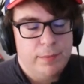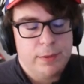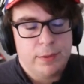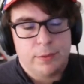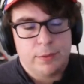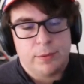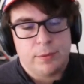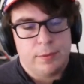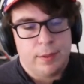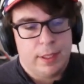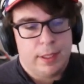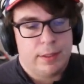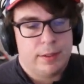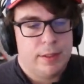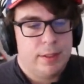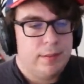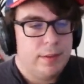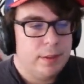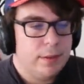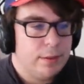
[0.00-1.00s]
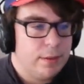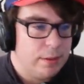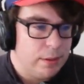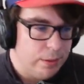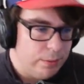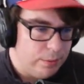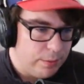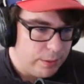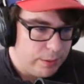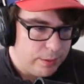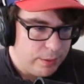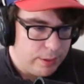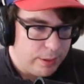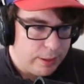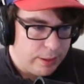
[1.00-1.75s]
so it's even slower to, like,